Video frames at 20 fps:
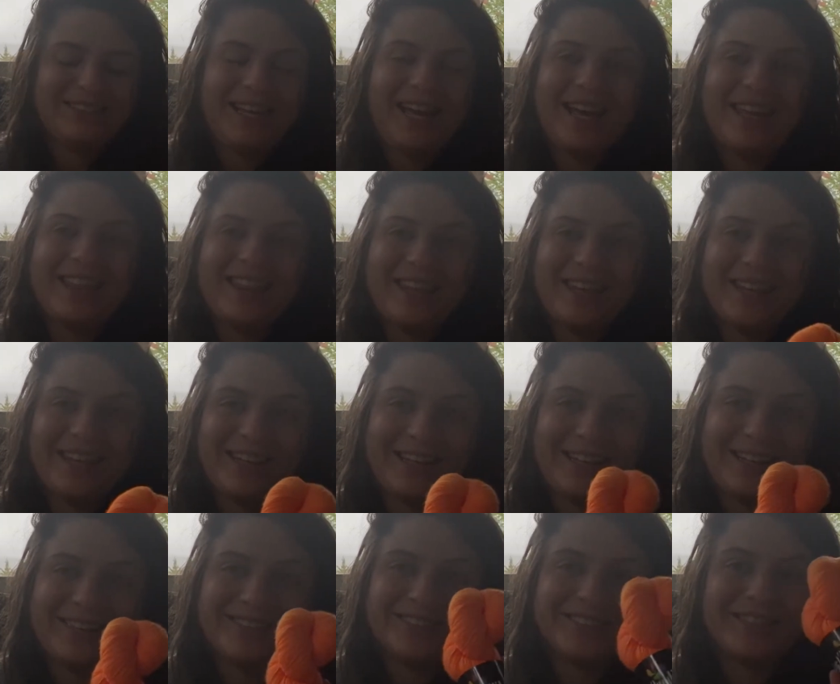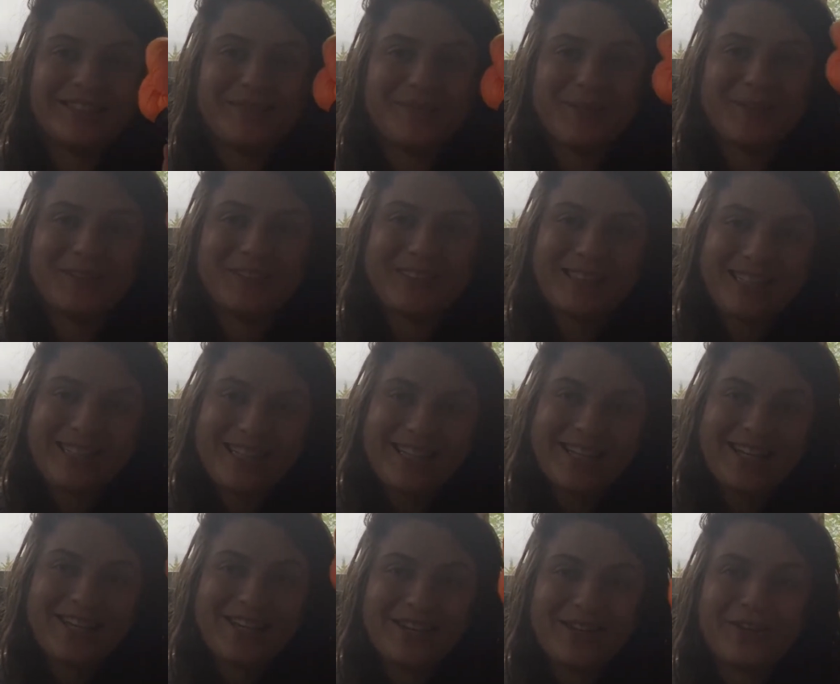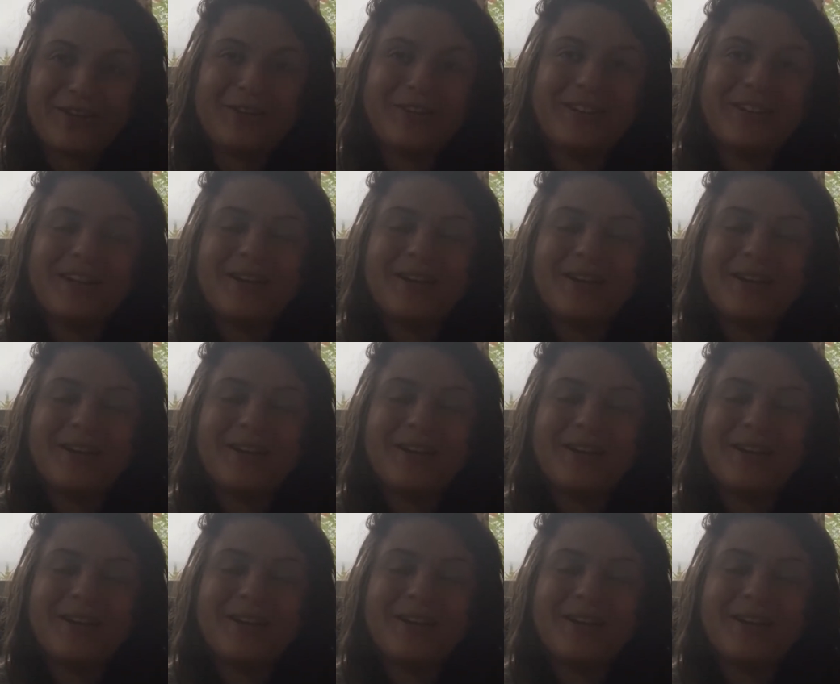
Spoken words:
I think it's gonna be really cute.